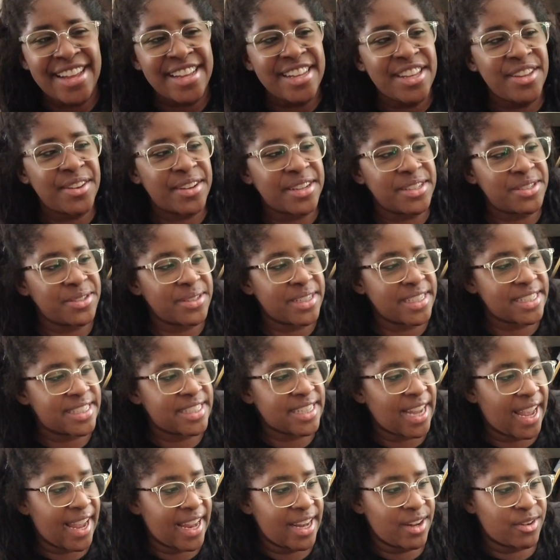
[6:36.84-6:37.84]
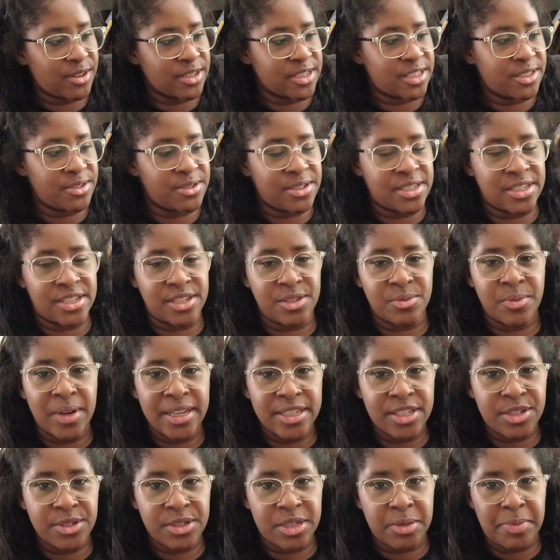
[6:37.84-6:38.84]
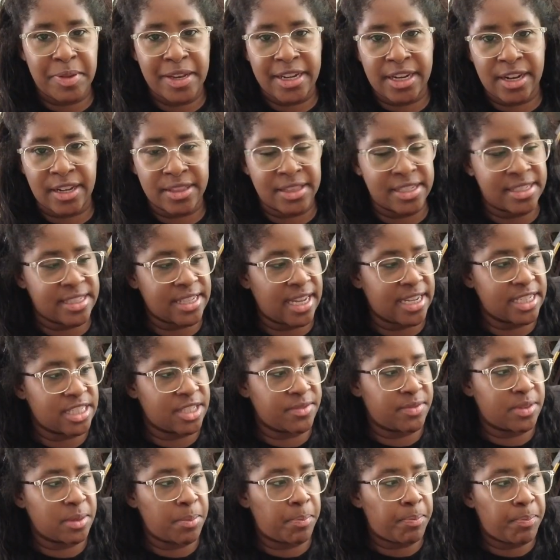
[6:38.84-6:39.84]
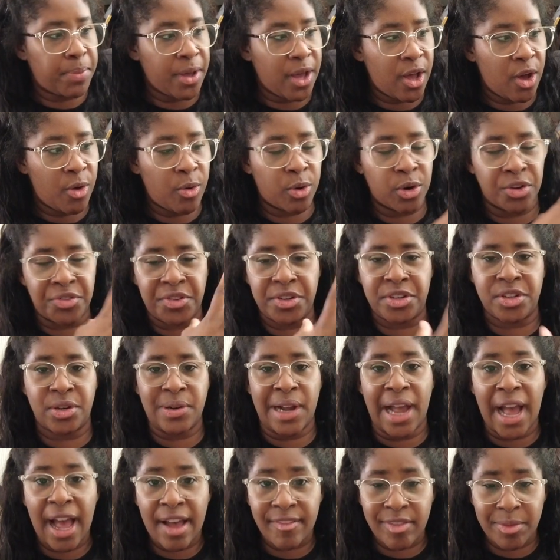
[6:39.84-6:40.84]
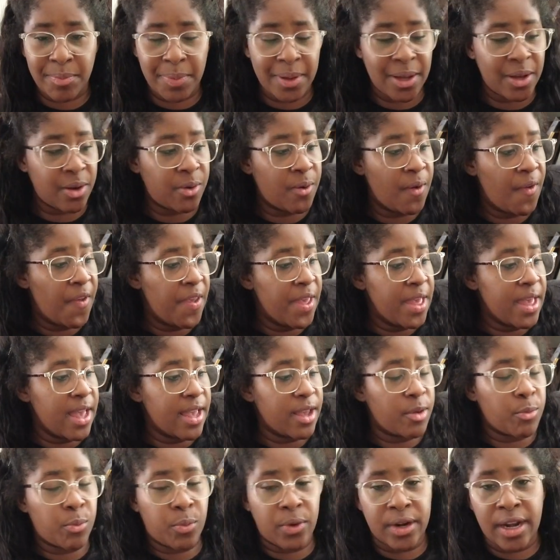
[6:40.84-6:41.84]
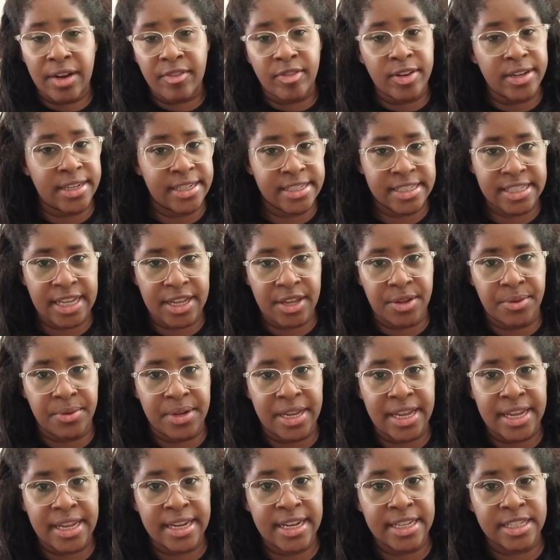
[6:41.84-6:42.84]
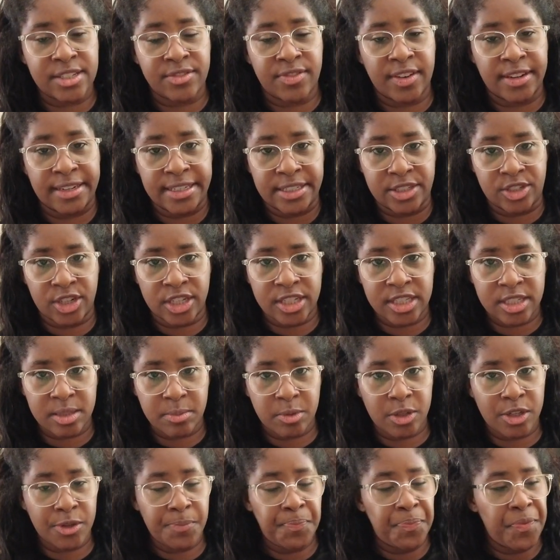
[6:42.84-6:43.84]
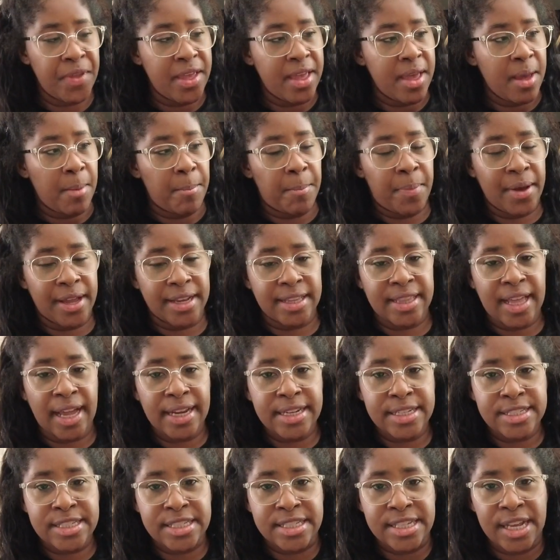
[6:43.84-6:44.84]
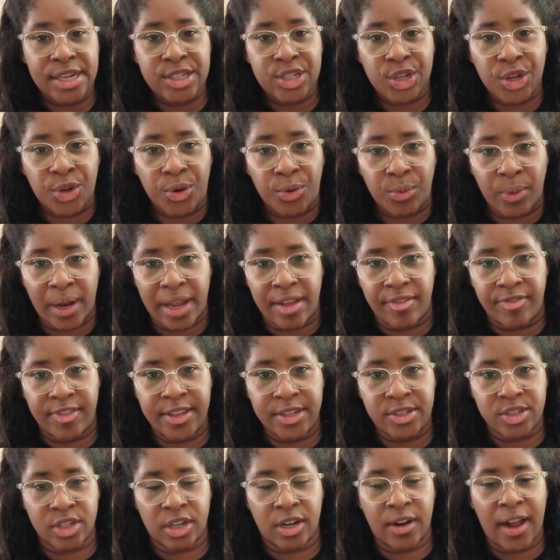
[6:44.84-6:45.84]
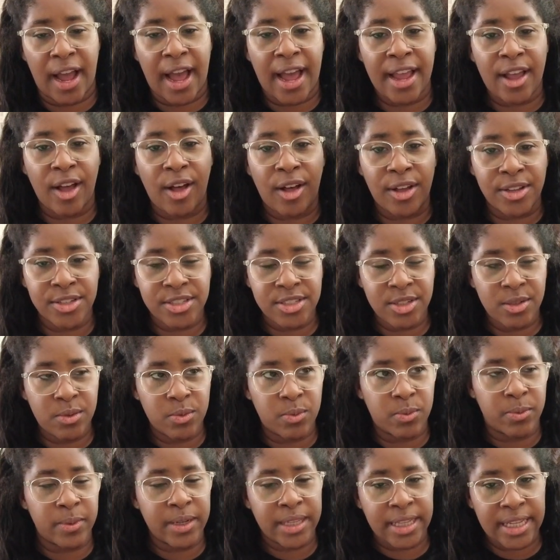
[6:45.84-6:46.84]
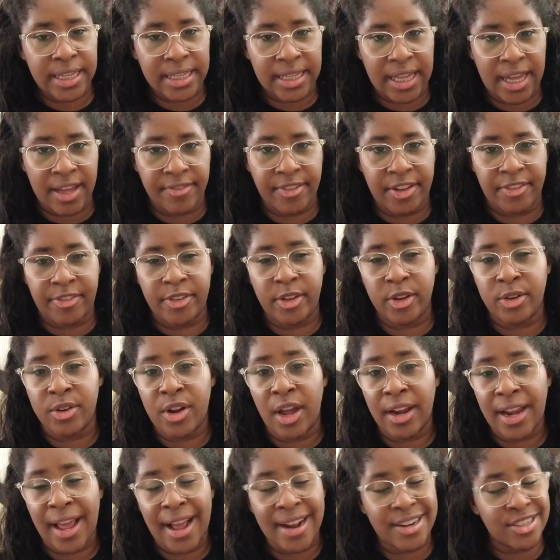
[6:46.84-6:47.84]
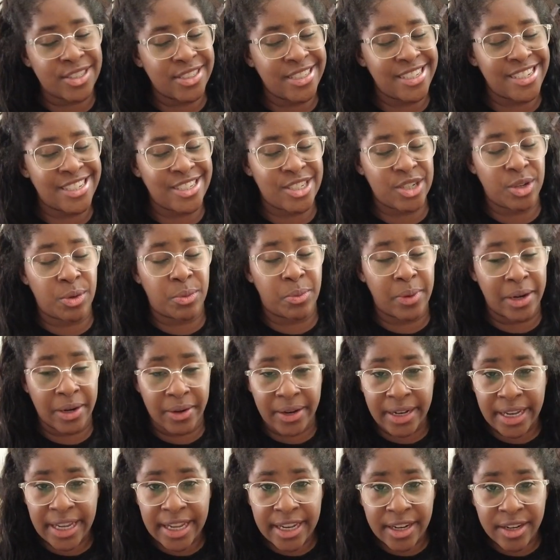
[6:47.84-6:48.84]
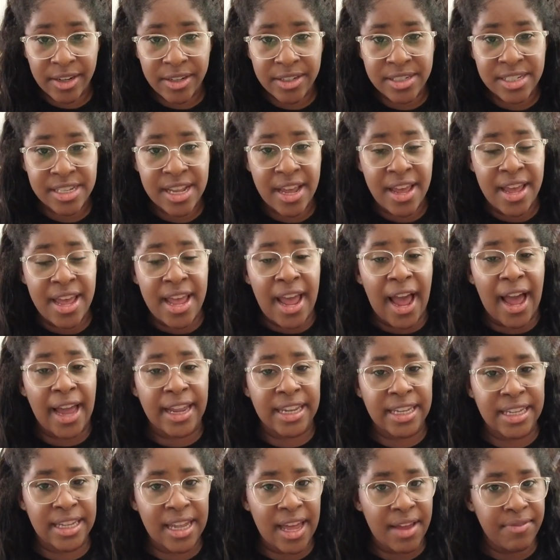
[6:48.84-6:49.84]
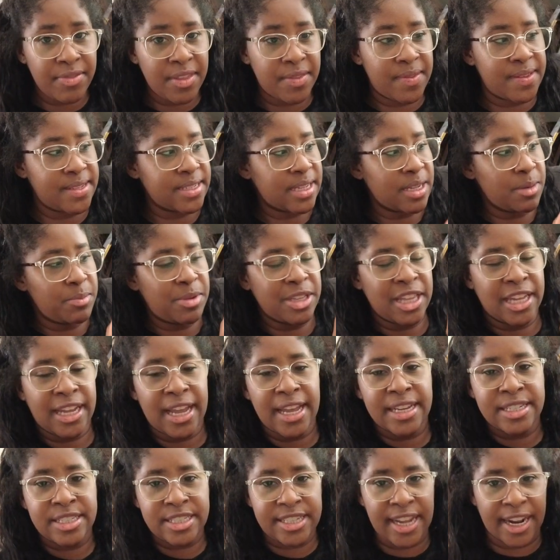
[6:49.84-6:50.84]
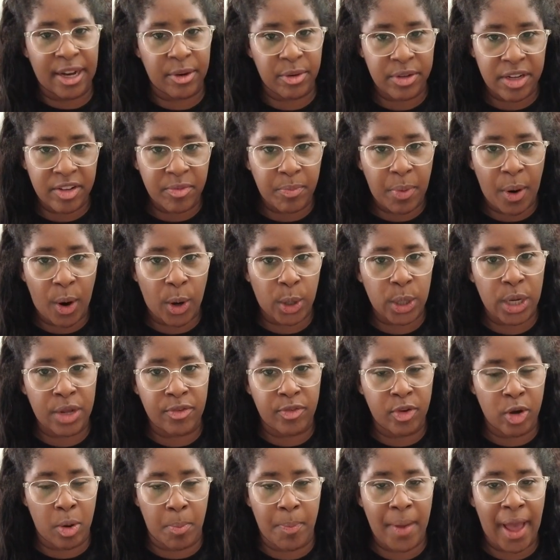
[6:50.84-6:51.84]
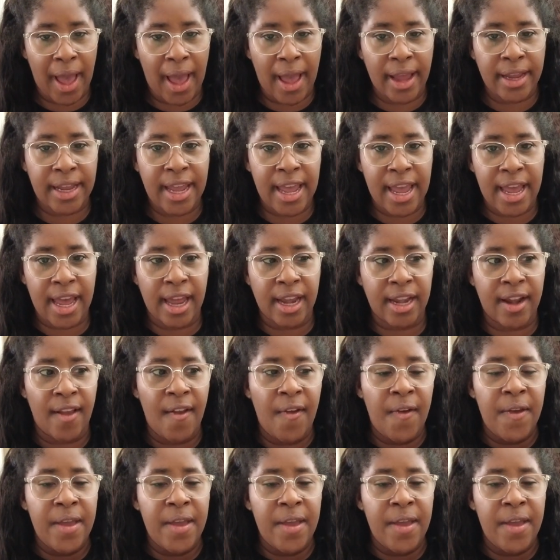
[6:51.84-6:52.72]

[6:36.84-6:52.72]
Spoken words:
You can do it as tight or as loose as you want to, depending on the size of the bow, or if you don't have a bow, whatever it is that you need. It's very adjustable, but that is such a great feature. I also really love, if you're not actually into wearing ears, I love that this can be like a decorative part of your bag, and